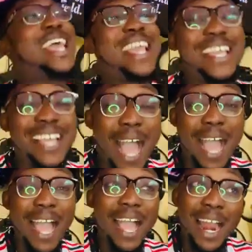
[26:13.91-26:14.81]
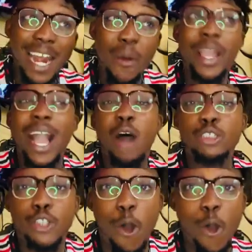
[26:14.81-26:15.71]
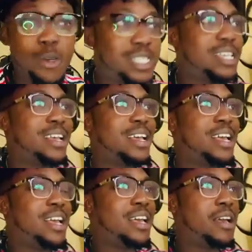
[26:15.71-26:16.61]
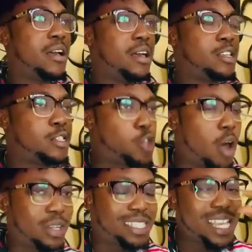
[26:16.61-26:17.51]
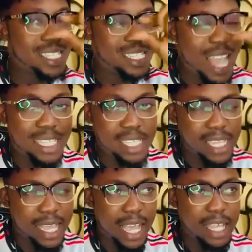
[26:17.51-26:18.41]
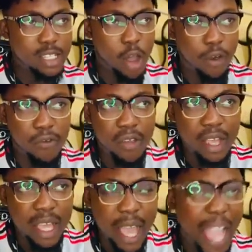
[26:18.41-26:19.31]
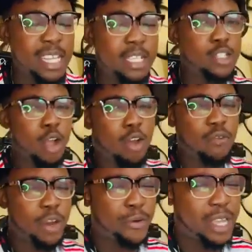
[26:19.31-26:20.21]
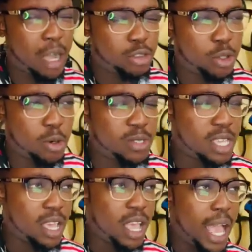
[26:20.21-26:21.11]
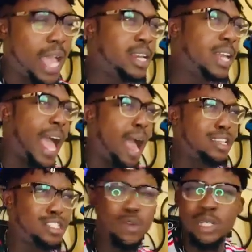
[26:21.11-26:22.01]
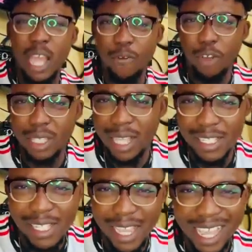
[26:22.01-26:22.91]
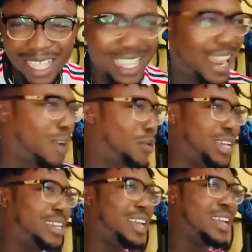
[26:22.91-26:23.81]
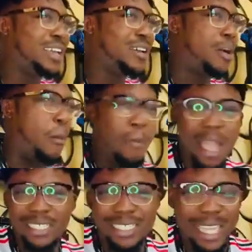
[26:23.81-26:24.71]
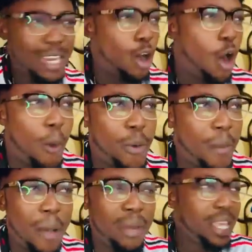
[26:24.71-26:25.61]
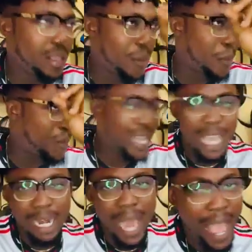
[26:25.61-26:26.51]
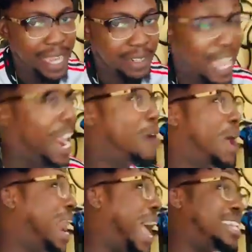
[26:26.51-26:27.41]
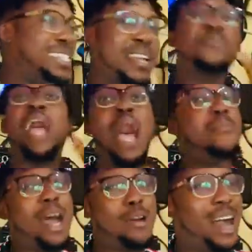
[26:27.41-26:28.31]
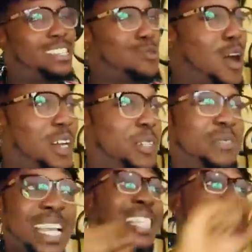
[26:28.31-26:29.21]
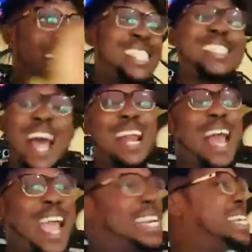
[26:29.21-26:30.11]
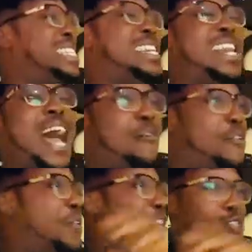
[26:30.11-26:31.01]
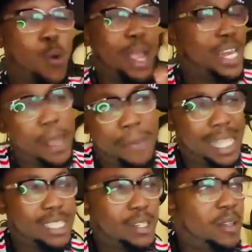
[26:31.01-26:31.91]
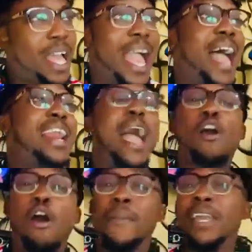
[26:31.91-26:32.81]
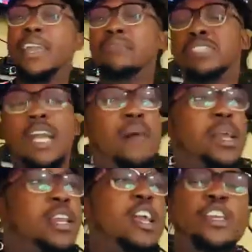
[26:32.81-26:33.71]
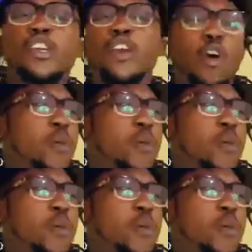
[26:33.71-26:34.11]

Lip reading: Sing Lyrical Joe's song, just 30 seconds of any song of Lyrical Joe's. And I stood there for 30 seconds and I couldn't mention or probably pick a line. And I realized Amerado has won. Just that line is enough to win the battle. And I hope it keeps coming.